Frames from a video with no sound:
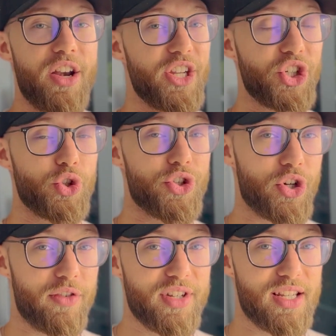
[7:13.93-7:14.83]
additional
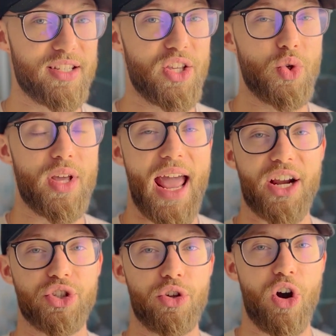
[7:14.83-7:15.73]
services that you can
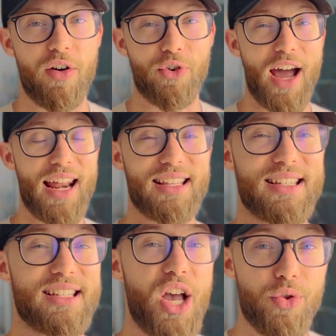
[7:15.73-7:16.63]
actually offer, how to
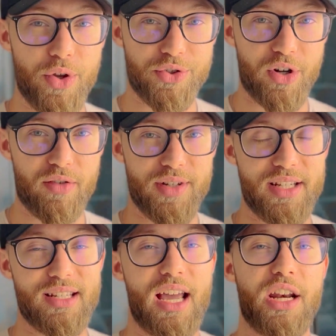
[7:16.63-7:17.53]
sell those
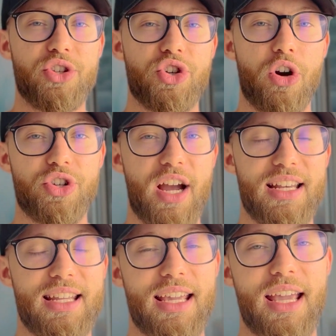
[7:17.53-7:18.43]
services and how to charge
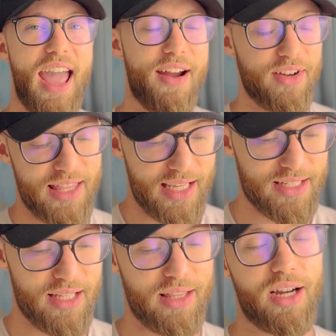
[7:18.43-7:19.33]
high ticket. Everything
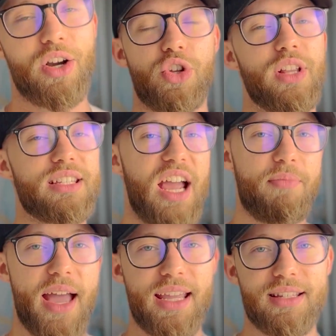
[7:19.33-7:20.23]
is in there. So let's
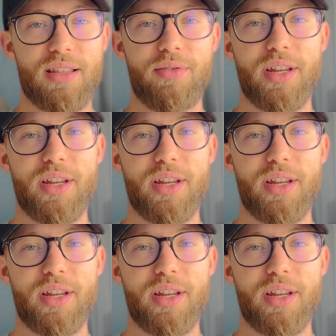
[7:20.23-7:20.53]
dive back into the